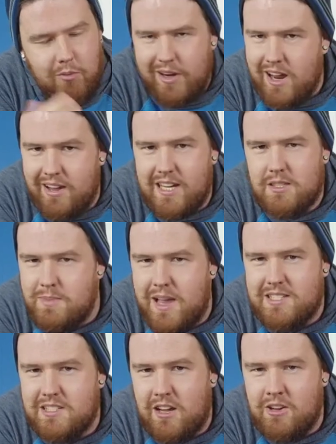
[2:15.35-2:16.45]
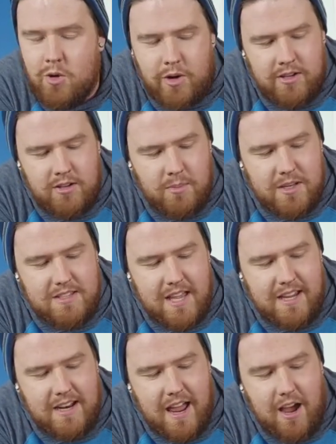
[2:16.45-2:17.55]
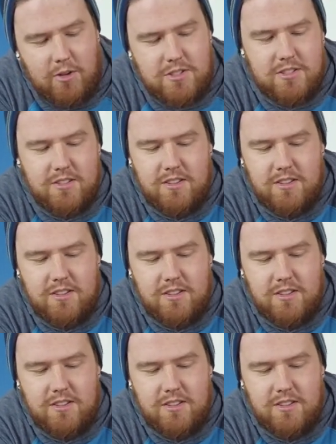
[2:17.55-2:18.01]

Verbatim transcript: Right now I got the Mastodon coin. I'm gonna take it out.